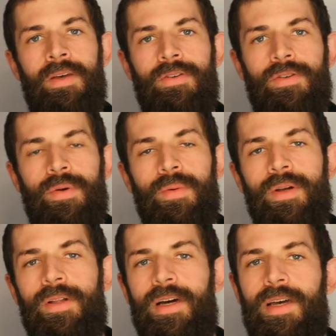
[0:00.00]
So we
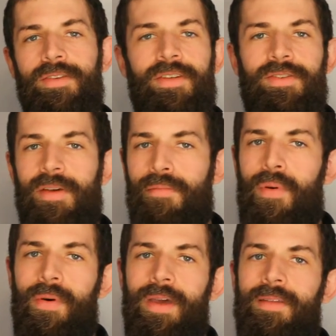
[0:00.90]
realized at some
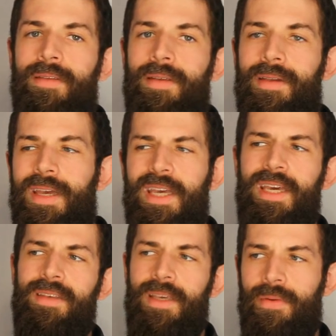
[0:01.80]
point that,
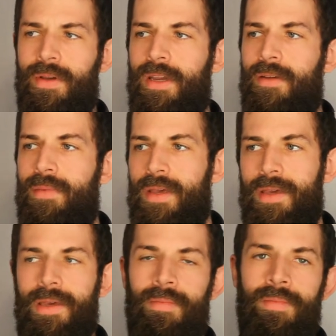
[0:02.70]
hey, I think we need to
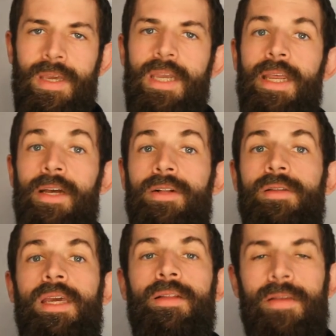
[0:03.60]
be eating
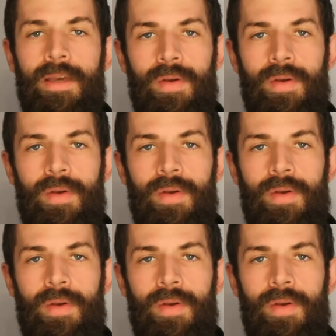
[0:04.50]
cleanly.